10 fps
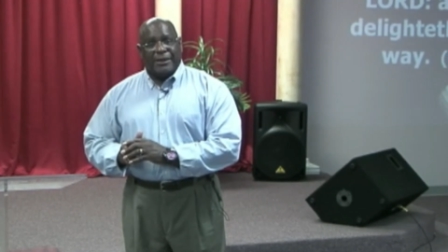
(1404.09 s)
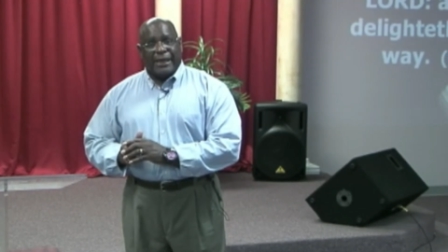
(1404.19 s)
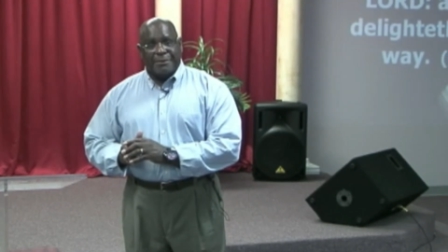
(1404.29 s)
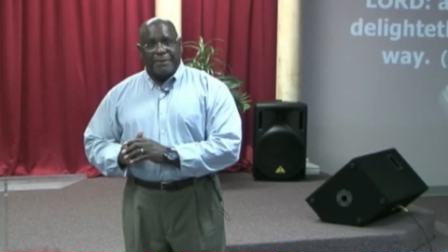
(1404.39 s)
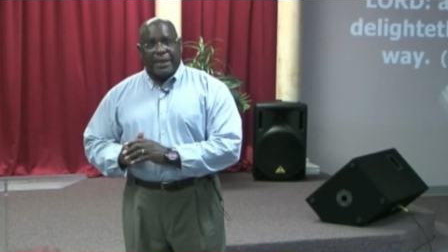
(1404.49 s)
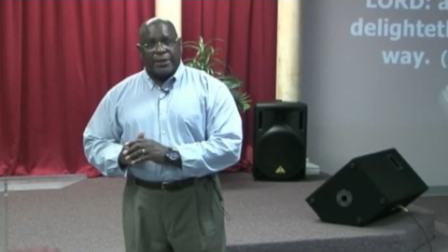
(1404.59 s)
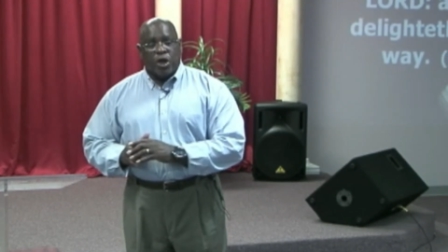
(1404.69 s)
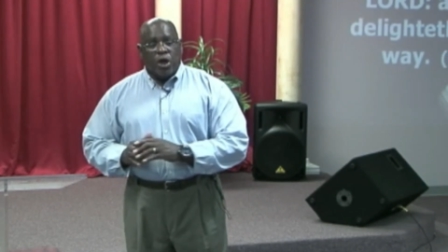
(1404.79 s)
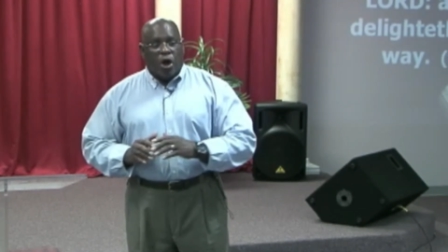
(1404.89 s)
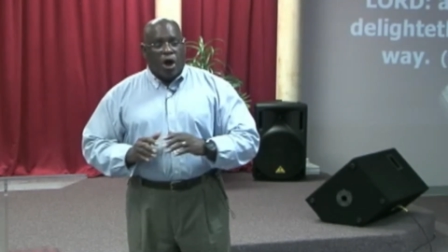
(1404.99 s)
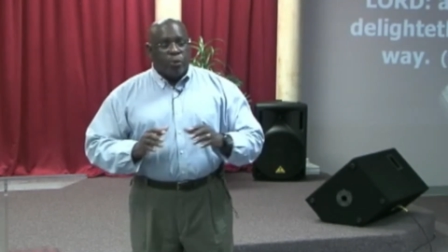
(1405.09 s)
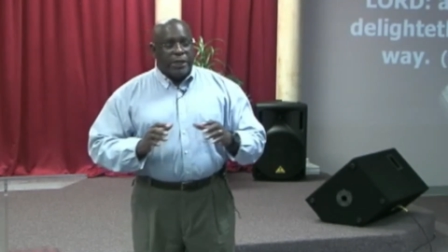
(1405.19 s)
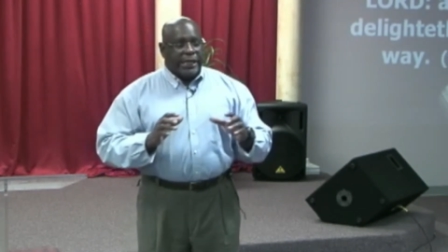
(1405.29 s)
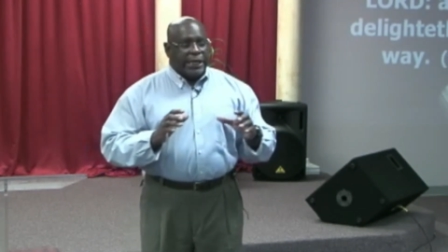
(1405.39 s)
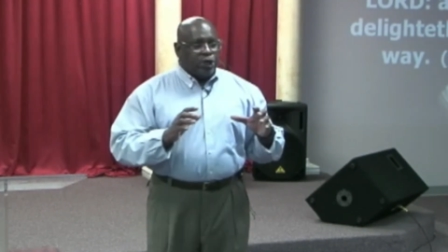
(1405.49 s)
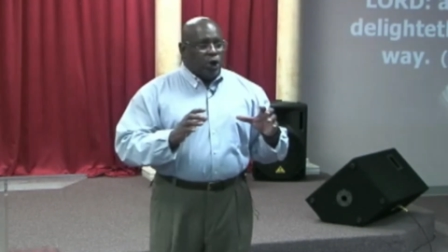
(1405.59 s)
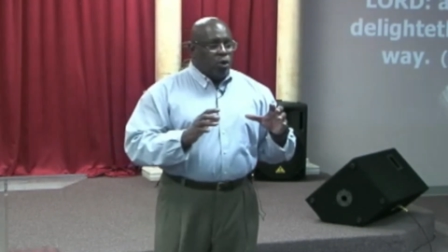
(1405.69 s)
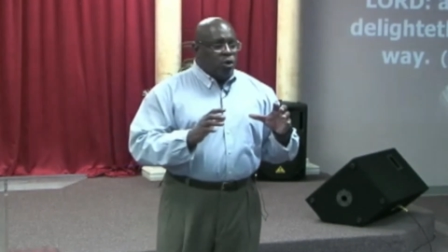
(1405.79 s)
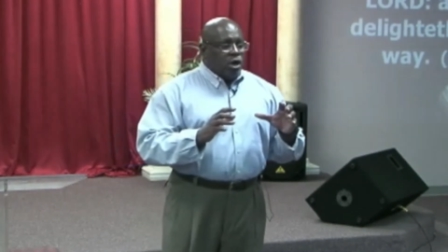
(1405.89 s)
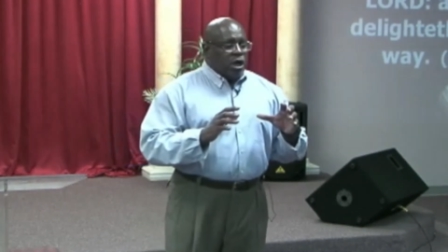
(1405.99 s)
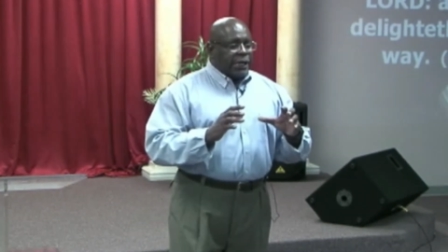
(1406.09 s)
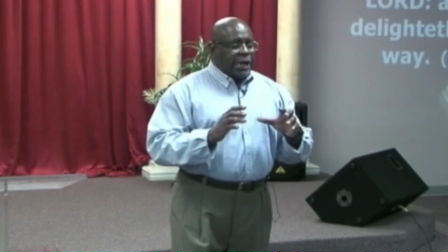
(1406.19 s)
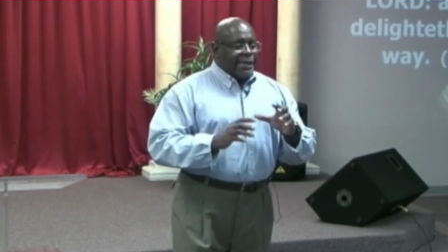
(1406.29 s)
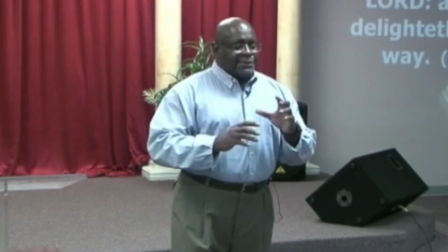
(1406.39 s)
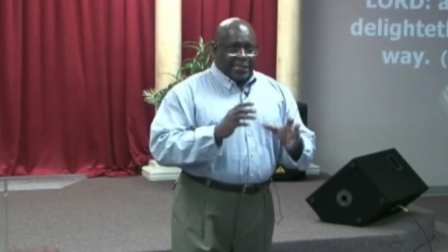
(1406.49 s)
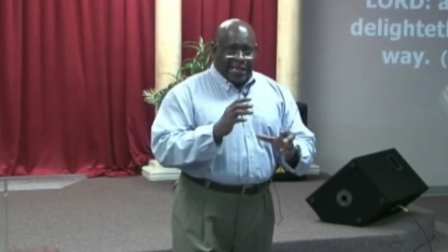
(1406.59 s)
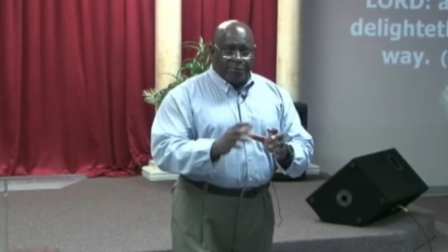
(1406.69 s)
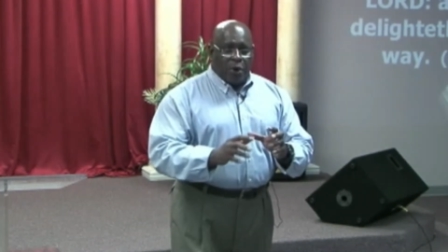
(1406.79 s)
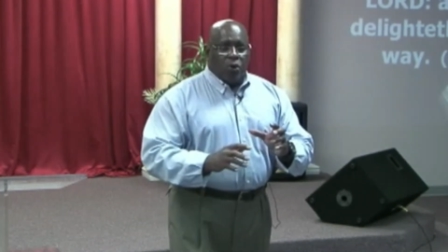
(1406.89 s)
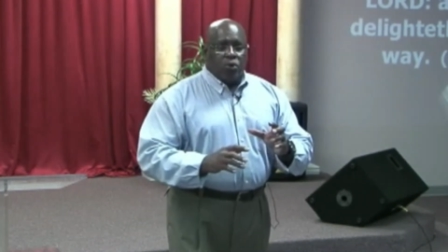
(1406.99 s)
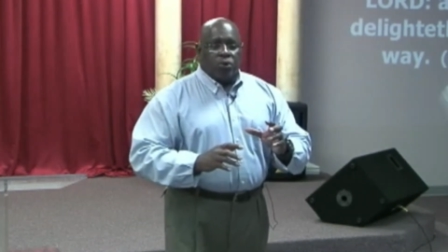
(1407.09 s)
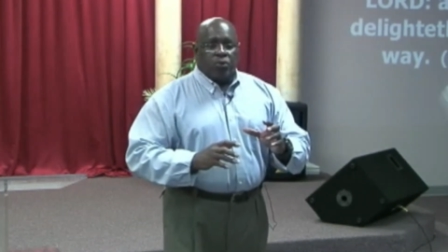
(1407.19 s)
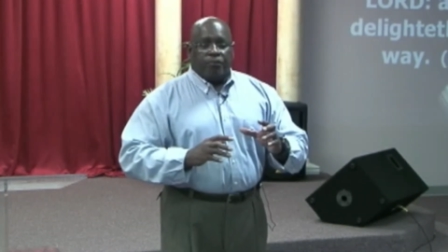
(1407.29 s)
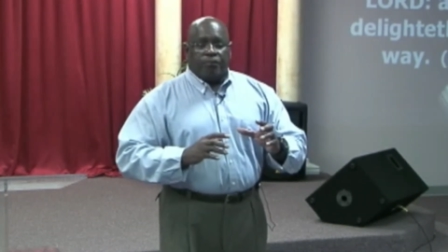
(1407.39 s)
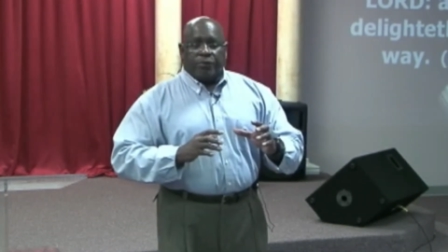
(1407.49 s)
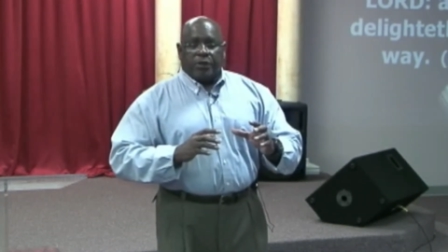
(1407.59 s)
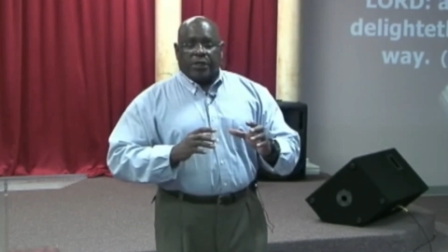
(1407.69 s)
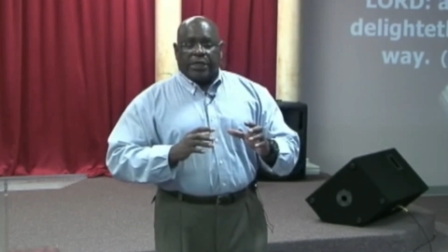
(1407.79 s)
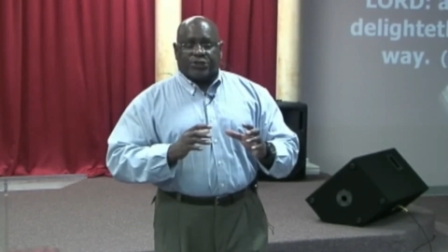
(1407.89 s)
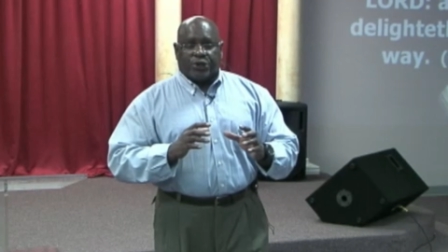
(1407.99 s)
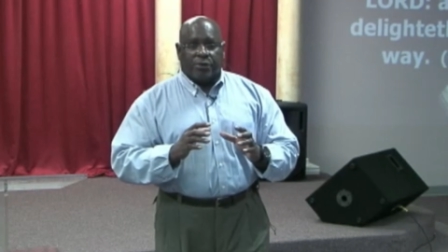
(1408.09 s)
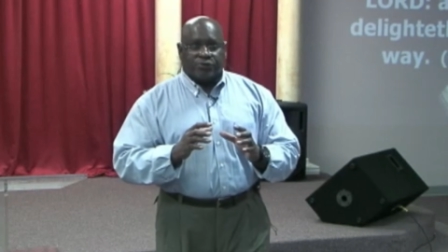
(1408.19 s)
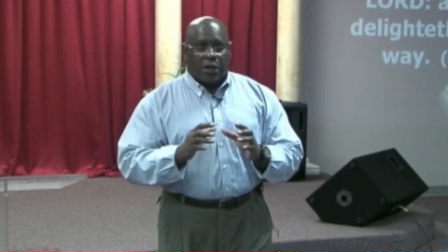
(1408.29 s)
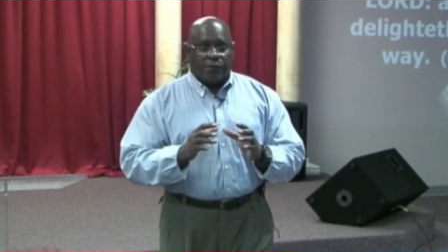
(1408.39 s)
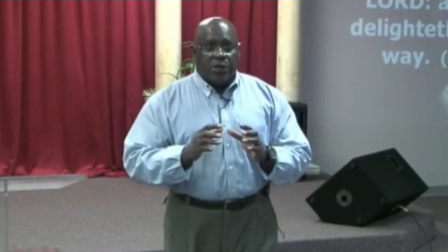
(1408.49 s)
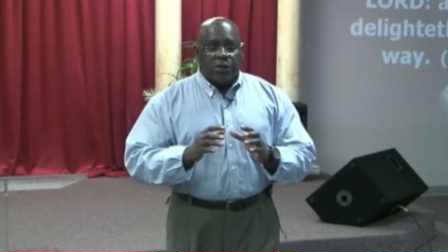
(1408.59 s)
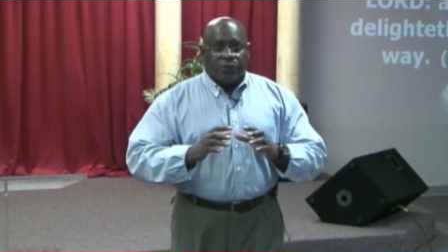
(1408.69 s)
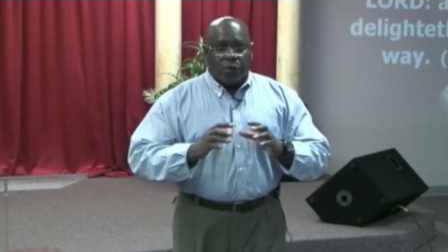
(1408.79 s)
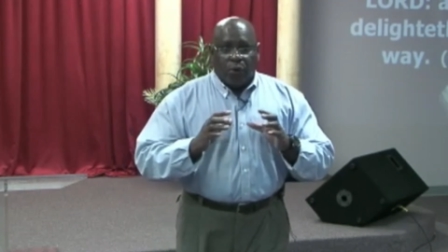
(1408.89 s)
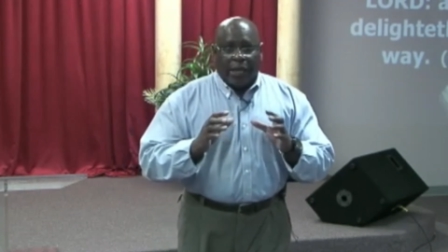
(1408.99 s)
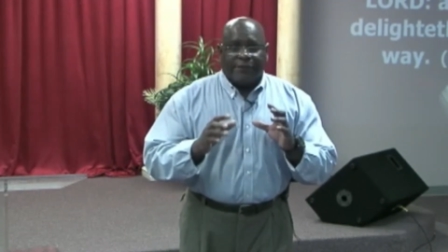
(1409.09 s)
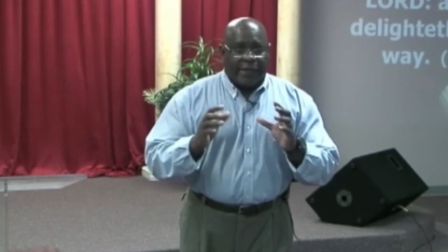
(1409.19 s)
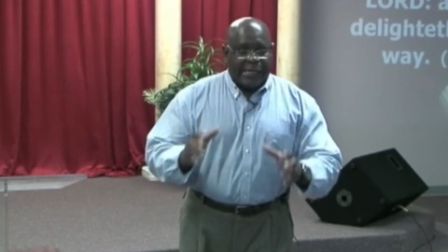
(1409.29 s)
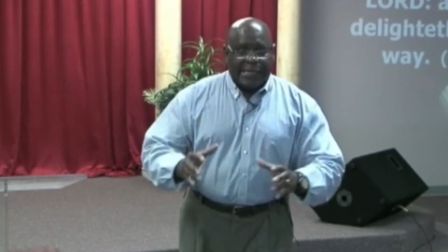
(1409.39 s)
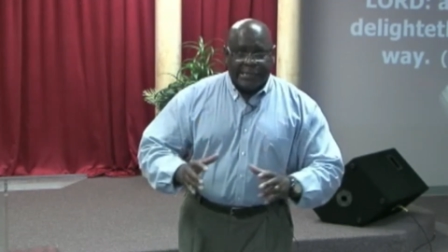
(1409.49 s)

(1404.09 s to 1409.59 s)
Amen. Or we can know uh, God's MO in terms of the way that he